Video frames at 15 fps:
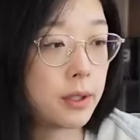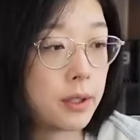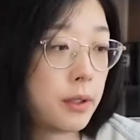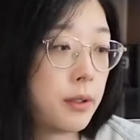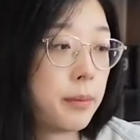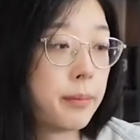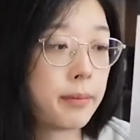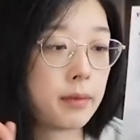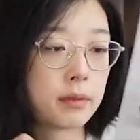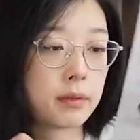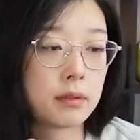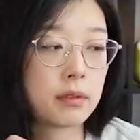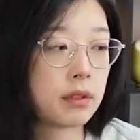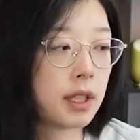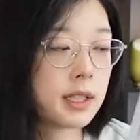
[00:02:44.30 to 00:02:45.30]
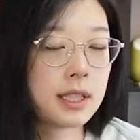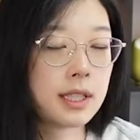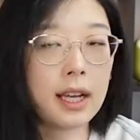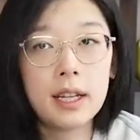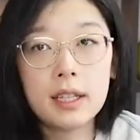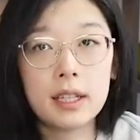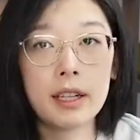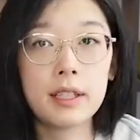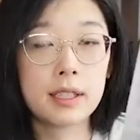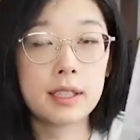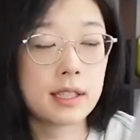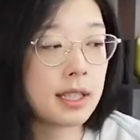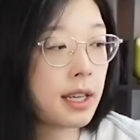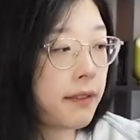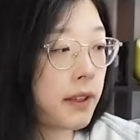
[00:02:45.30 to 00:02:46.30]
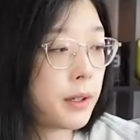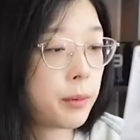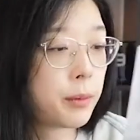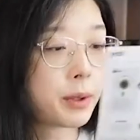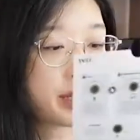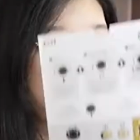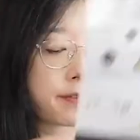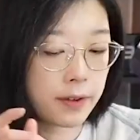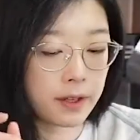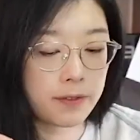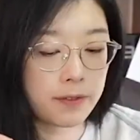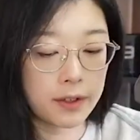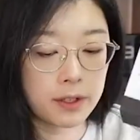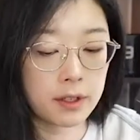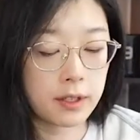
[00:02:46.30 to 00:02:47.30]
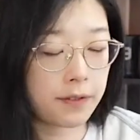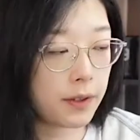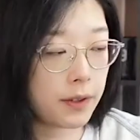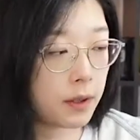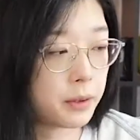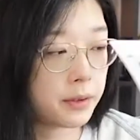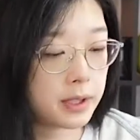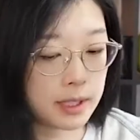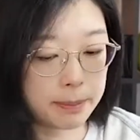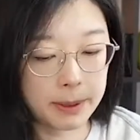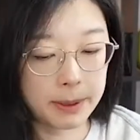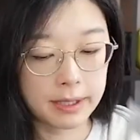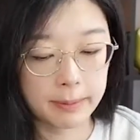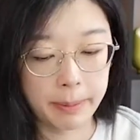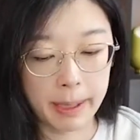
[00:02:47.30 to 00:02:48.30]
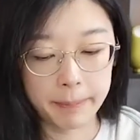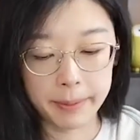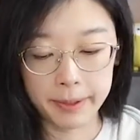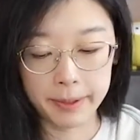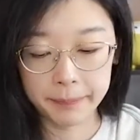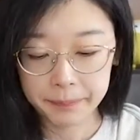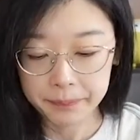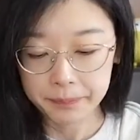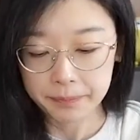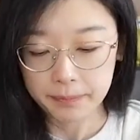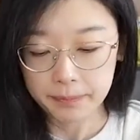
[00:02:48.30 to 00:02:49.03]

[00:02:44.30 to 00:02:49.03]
So it's not even a worry if you lose this piece of paper.